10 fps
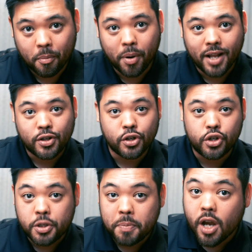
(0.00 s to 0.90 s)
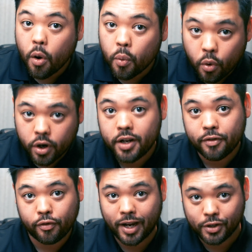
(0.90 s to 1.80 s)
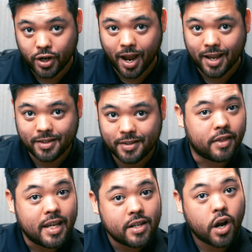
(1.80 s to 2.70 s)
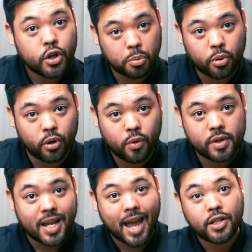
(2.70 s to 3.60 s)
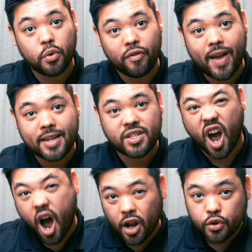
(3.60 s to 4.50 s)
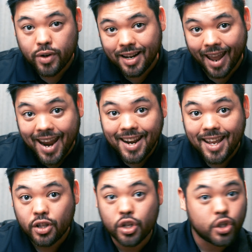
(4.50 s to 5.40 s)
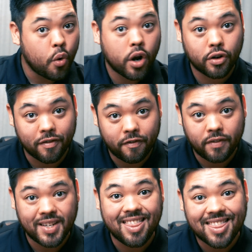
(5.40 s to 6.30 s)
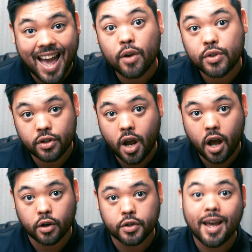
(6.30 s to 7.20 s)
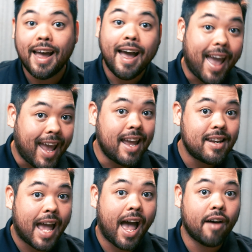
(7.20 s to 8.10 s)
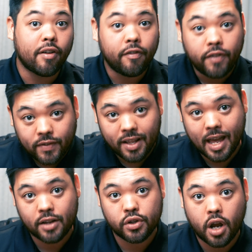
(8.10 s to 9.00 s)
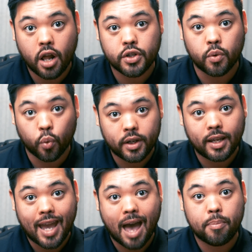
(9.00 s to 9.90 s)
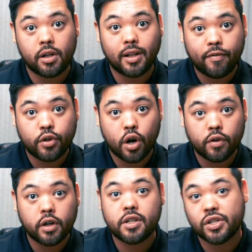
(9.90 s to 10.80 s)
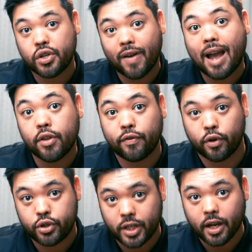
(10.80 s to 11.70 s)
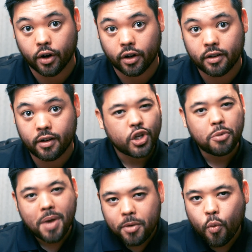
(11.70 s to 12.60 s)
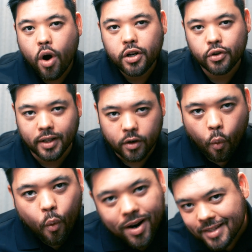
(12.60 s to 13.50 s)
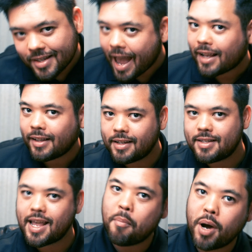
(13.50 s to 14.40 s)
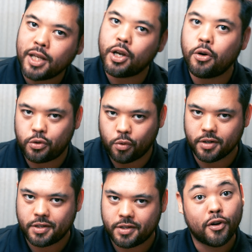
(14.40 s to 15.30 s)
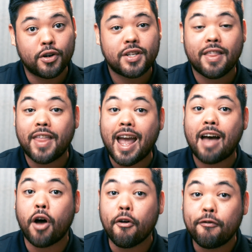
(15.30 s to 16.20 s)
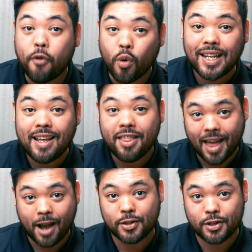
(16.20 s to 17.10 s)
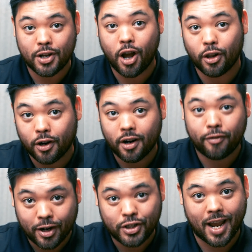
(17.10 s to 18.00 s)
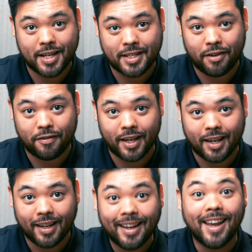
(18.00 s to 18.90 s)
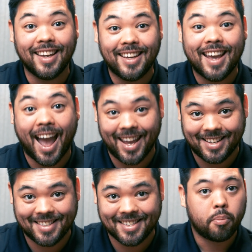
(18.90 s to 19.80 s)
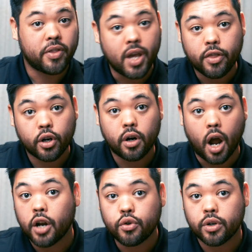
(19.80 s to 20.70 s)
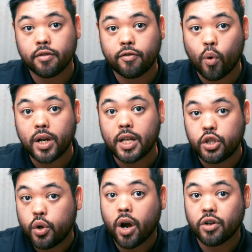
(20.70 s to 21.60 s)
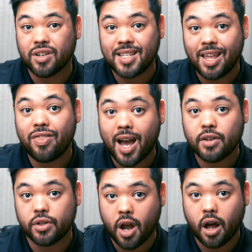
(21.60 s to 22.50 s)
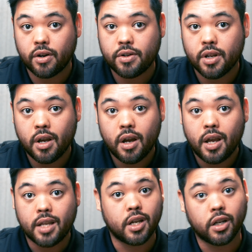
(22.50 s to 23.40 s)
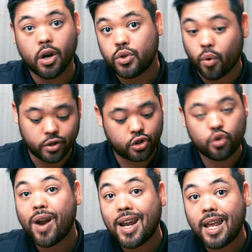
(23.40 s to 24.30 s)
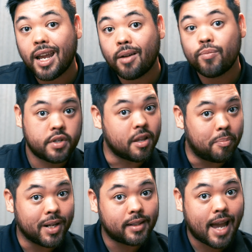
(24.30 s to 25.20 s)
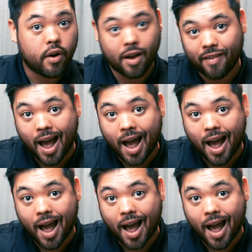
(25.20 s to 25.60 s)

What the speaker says: but to just be awarded a franchise, these entrepreneurs had to invest $180,000 to $250,000 and have $50,000 in working capital left over to survive the first year. So you may be wondering, what exactly does that money go towards? First, they have a $40,000 franchisee fee. Yikes. But the other $140,000 to $210,000 is going to go towards training, to the build out of a